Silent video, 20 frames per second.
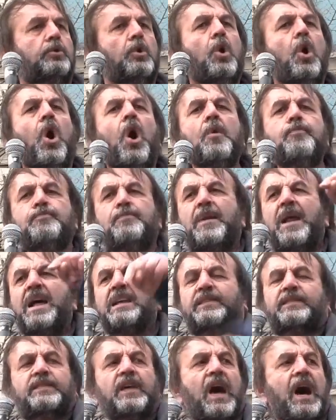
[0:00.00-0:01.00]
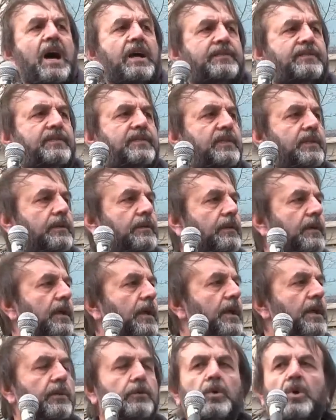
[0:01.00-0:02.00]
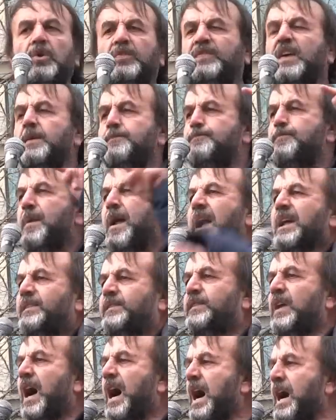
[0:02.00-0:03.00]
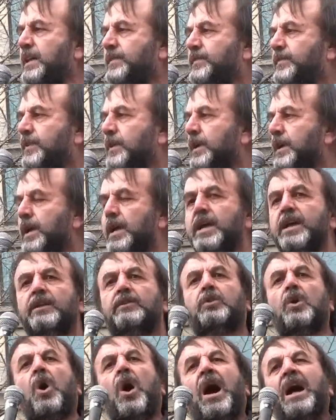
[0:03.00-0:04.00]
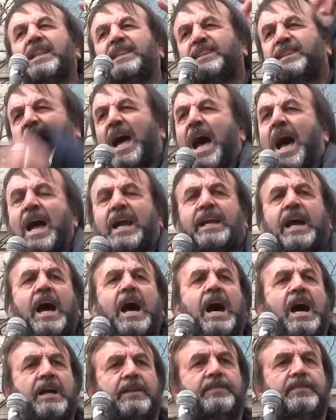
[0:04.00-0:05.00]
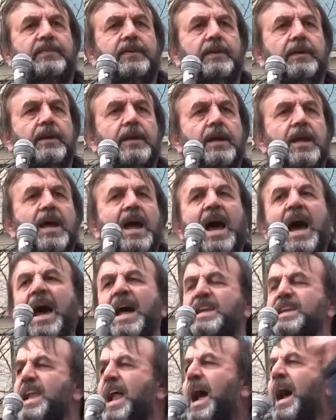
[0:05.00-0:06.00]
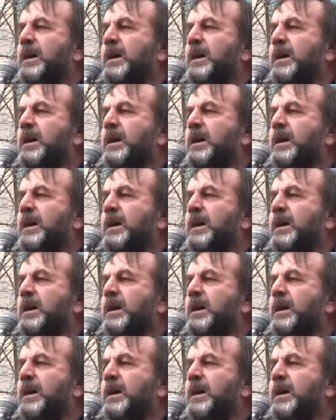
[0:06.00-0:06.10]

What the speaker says: to oppress us, to suppress us, to attack us. And